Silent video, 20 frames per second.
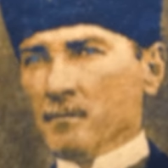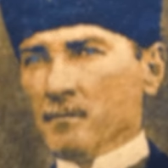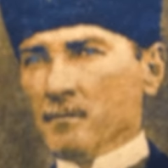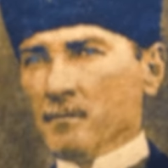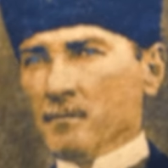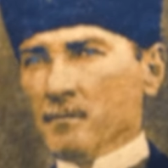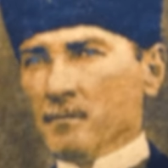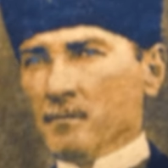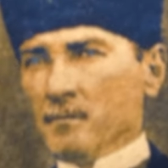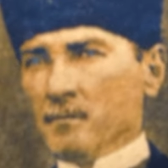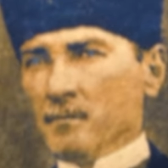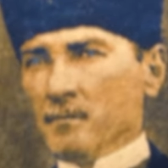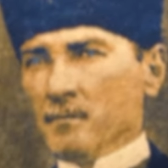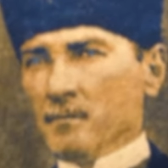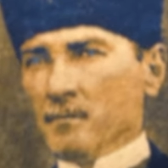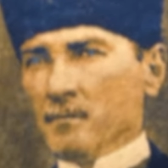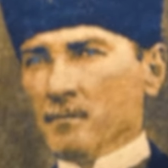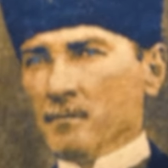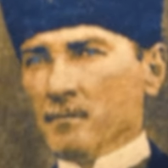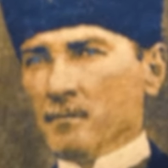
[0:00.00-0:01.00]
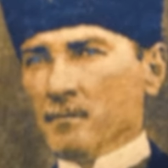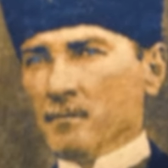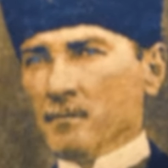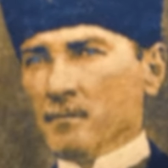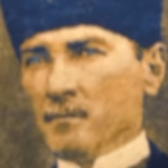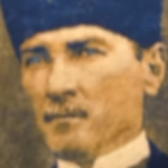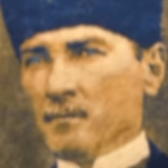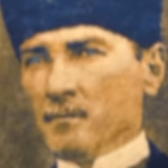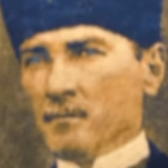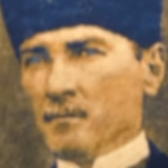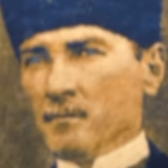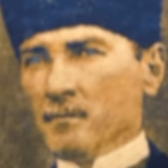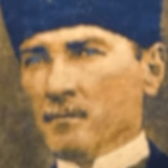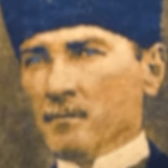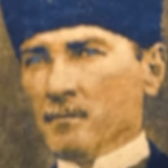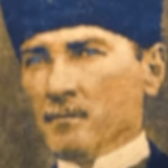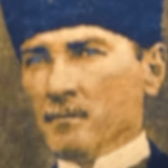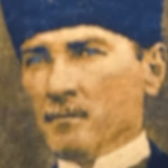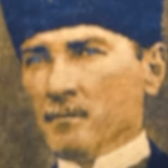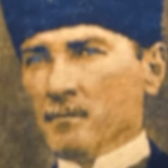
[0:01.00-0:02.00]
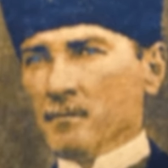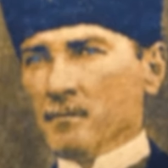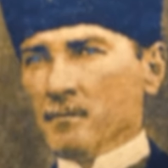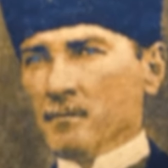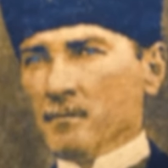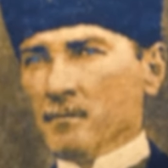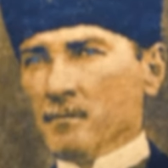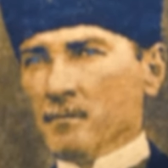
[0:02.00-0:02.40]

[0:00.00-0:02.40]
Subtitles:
[no speech]